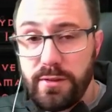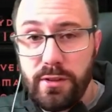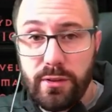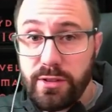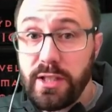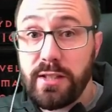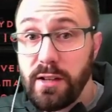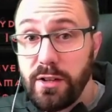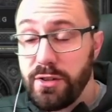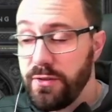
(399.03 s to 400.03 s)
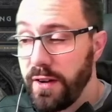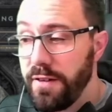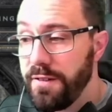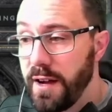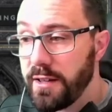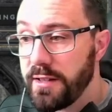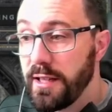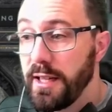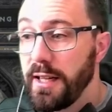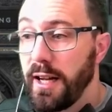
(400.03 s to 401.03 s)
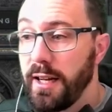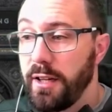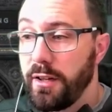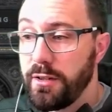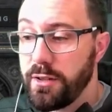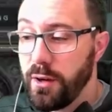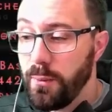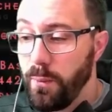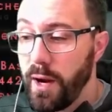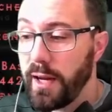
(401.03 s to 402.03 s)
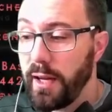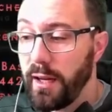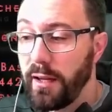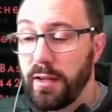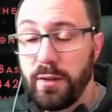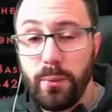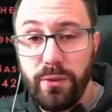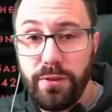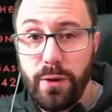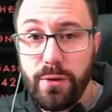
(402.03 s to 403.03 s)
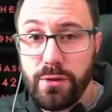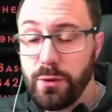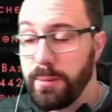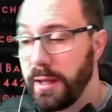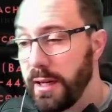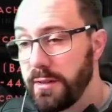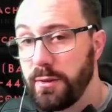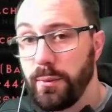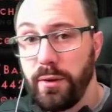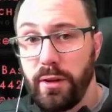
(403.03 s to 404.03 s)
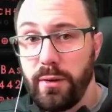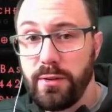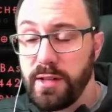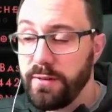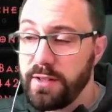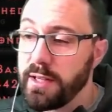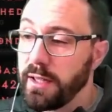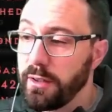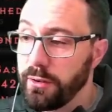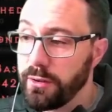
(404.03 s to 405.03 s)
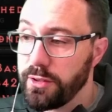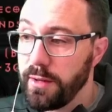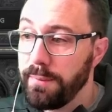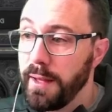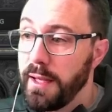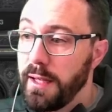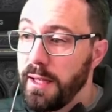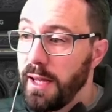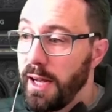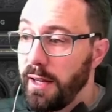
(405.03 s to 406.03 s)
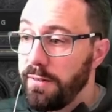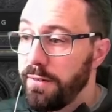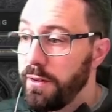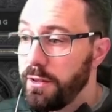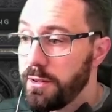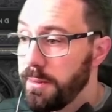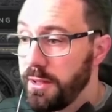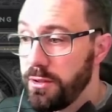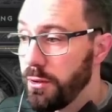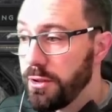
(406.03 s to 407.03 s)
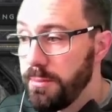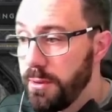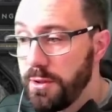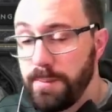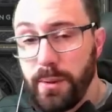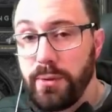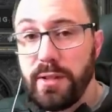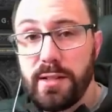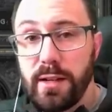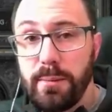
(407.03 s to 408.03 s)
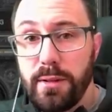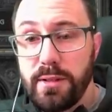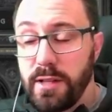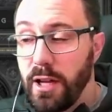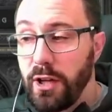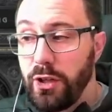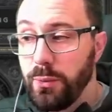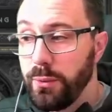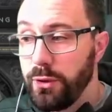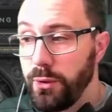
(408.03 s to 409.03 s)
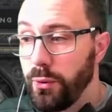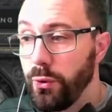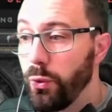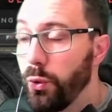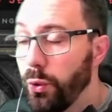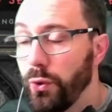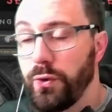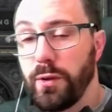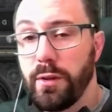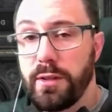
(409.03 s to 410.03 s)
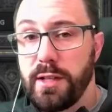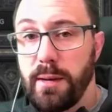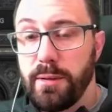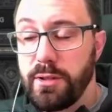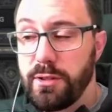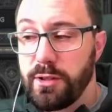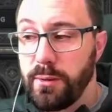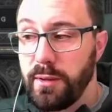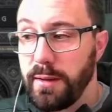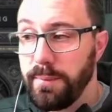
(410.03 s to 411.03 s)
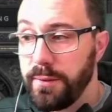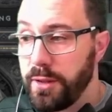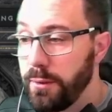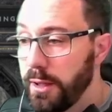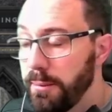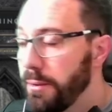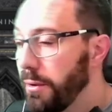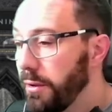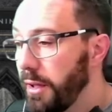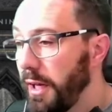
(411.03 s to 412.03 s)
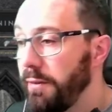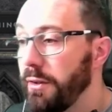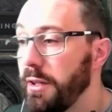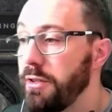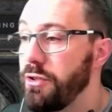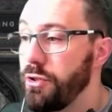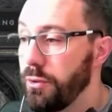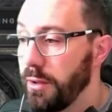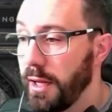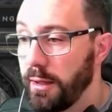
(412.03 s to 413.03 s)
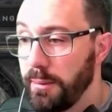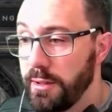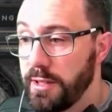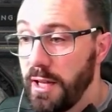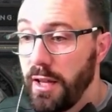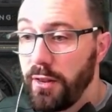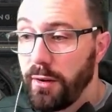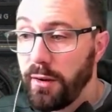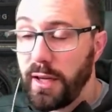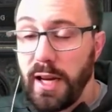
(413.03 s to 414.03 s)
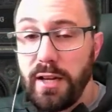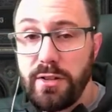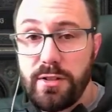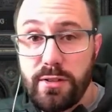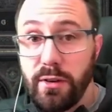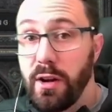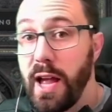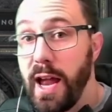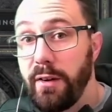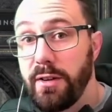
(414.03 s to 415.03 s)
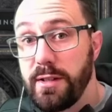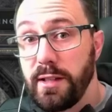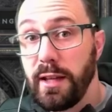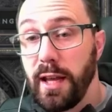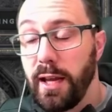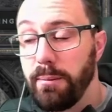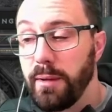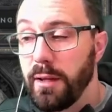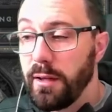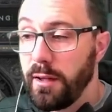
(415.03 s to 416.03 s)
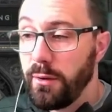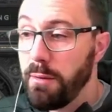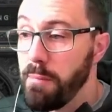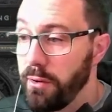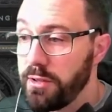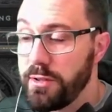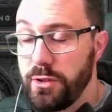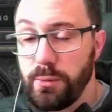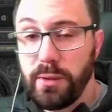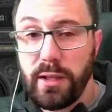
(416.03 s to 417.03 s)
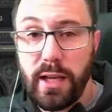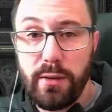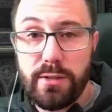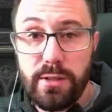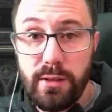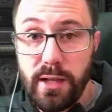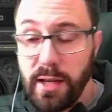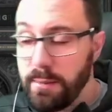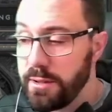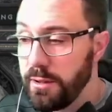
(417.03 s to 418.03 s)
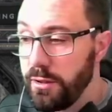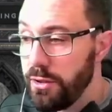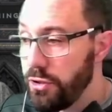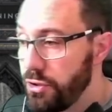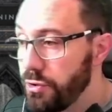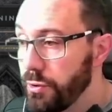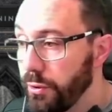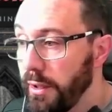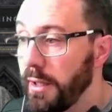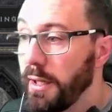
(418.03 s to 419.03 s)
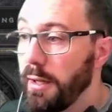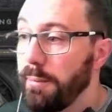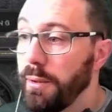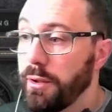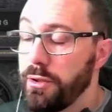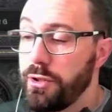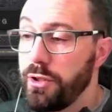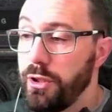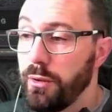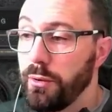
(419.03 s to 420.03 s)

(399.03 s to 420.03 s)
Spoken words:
6 Hydras very fast, and then you can start whacking with Frozen Orb and casting one of those every second or so. And if something is not immune to both these elements, you will do an awful lot of damage. So don't get me wrong, even though it is dual element, there are occasions, there are areas of the game, and there are monsters you will encounter that you can absolutely destroy, because you're